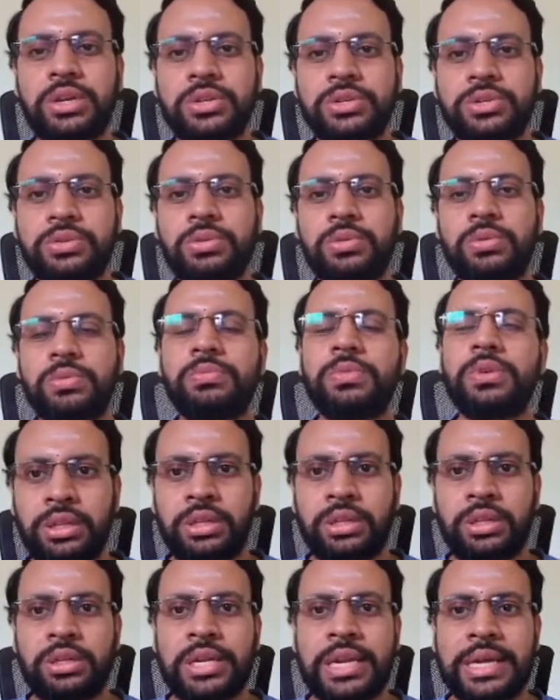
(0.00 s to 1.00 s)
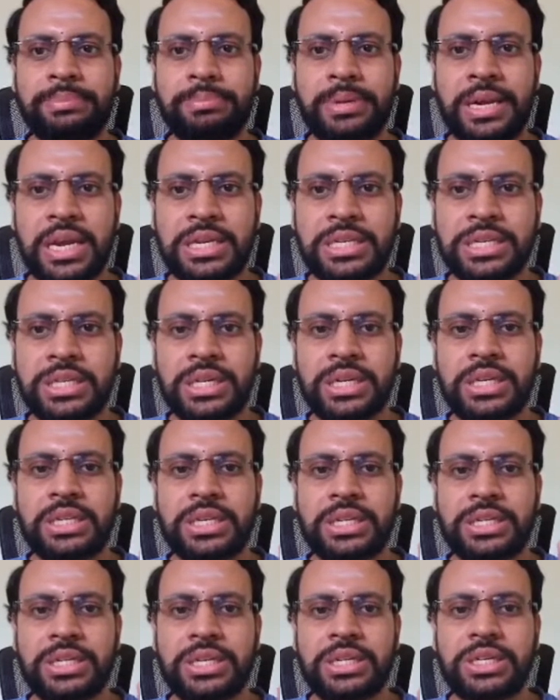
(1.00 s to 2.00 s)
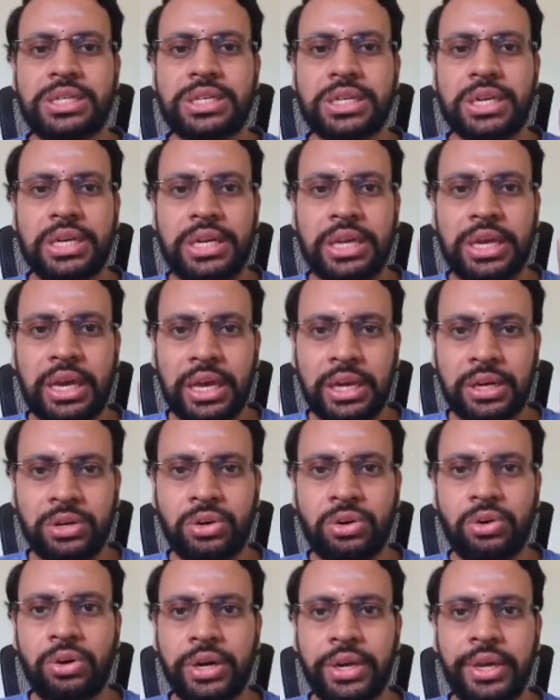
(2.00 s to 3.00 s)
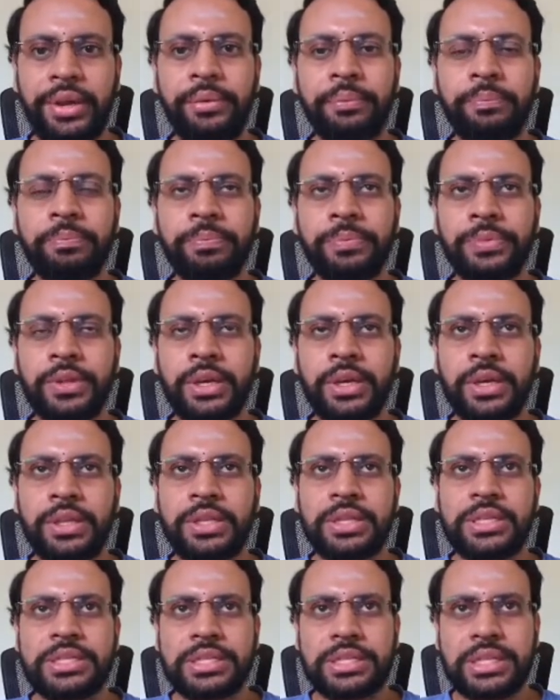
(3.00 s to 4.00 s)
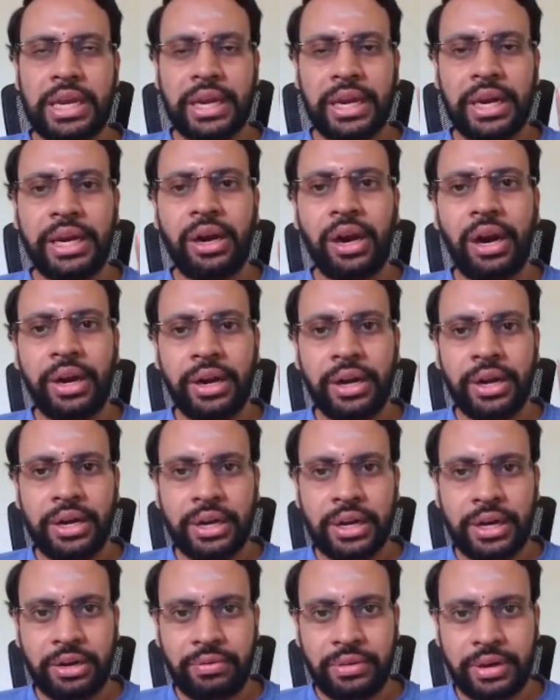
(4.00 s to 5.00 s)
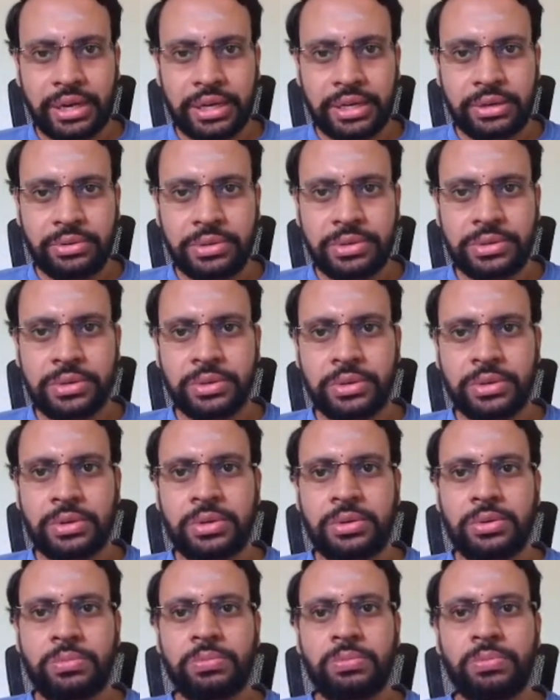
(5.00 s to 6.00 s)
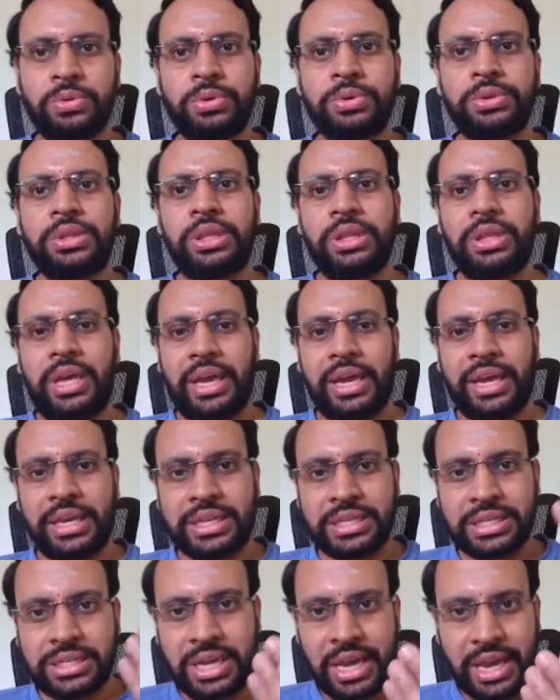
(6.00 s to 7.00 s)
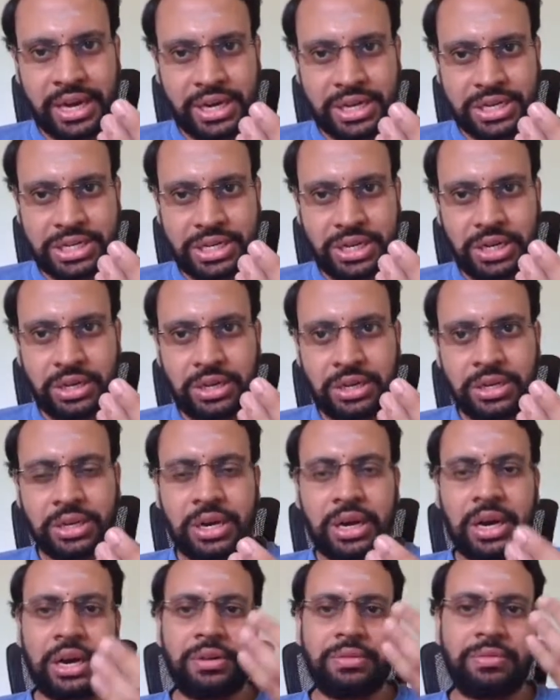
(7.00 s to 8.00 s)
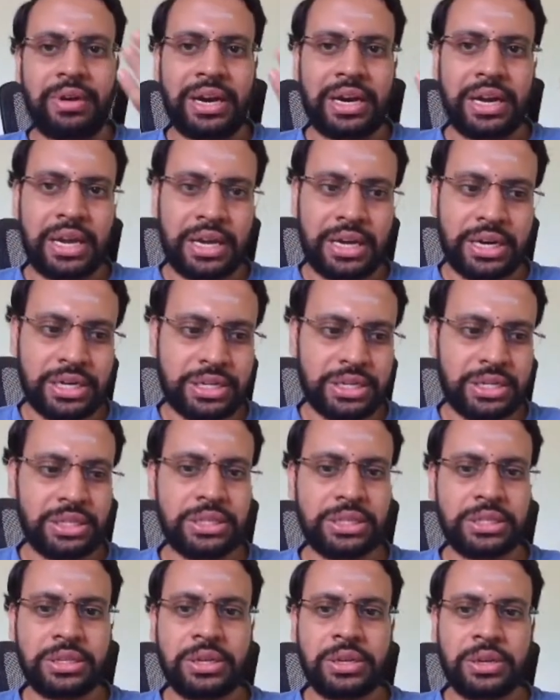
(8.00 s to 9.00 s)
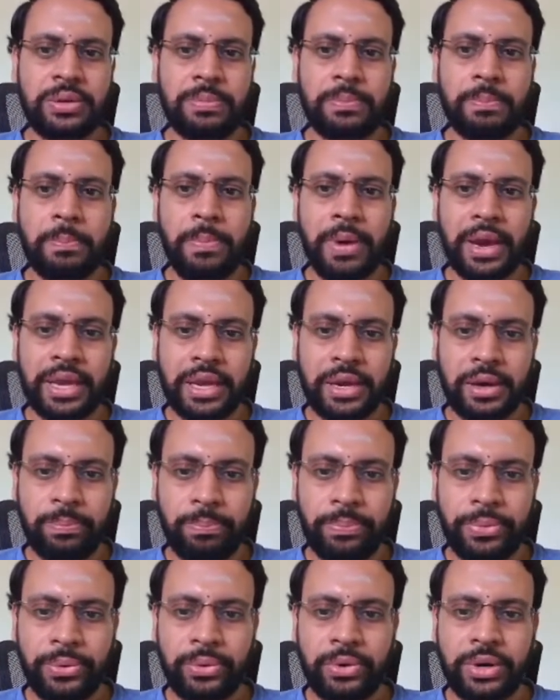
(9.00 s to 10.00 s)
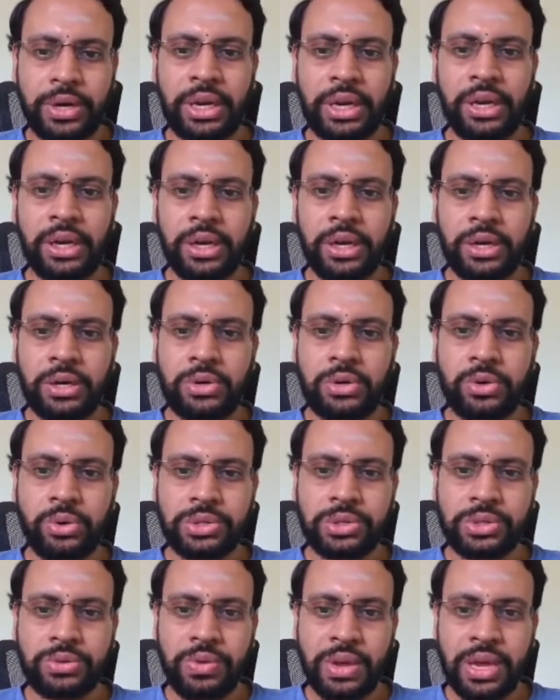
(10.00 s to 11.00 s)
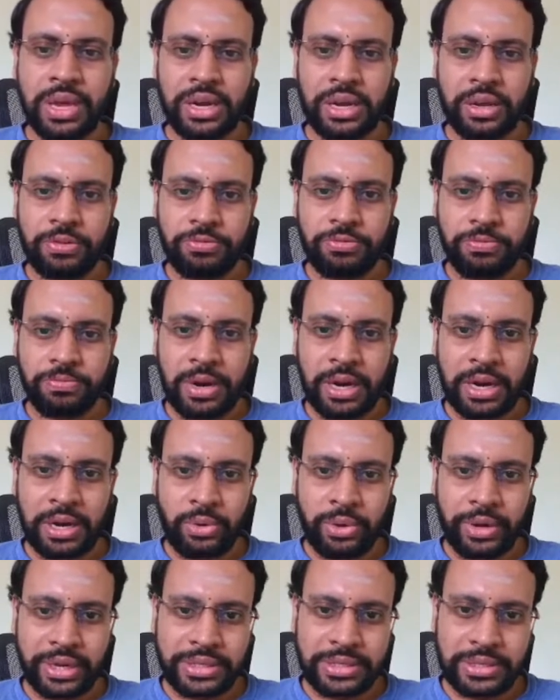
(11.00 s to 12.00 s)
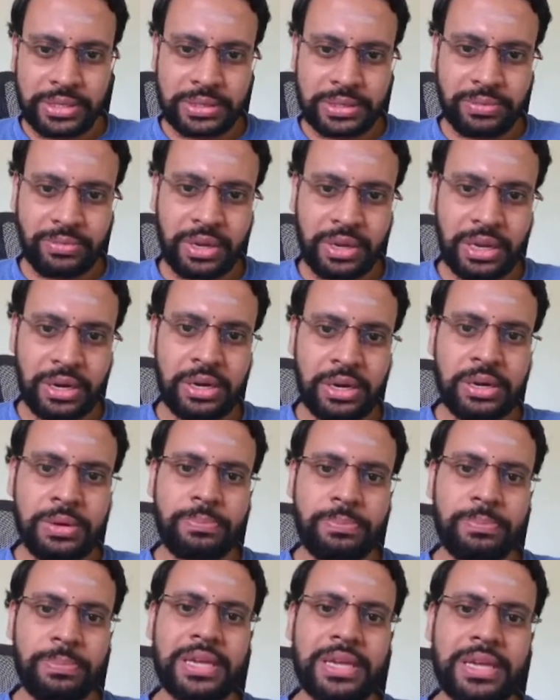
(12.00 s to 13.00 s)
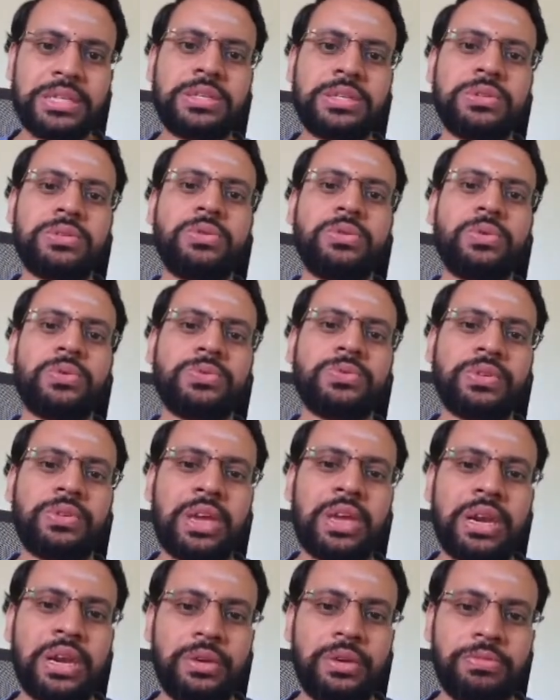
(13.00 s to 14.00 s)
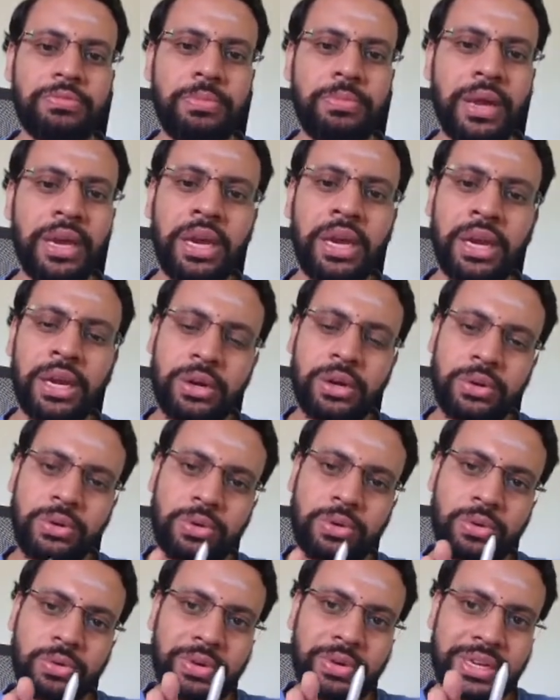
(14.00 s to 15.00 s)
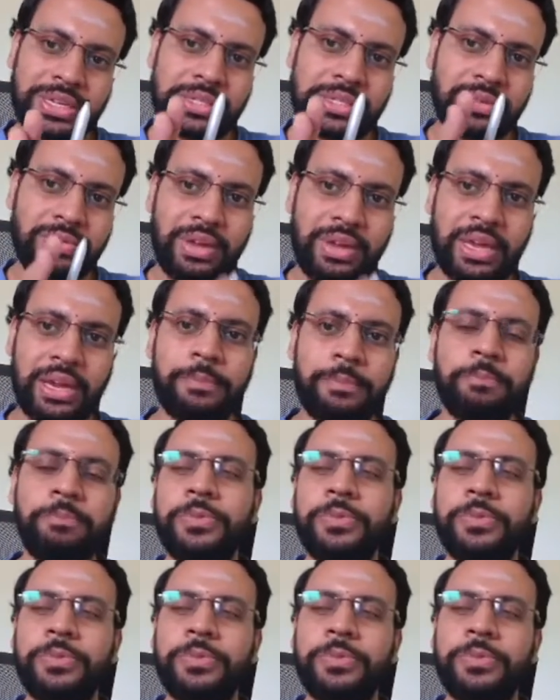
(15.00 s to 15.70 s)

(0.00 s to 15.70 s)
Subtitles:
So Laplacian is essentially encoding the second order derivatives both in the x direction and y directions by computing dou square f by dou x square plus dou square f by dou y square.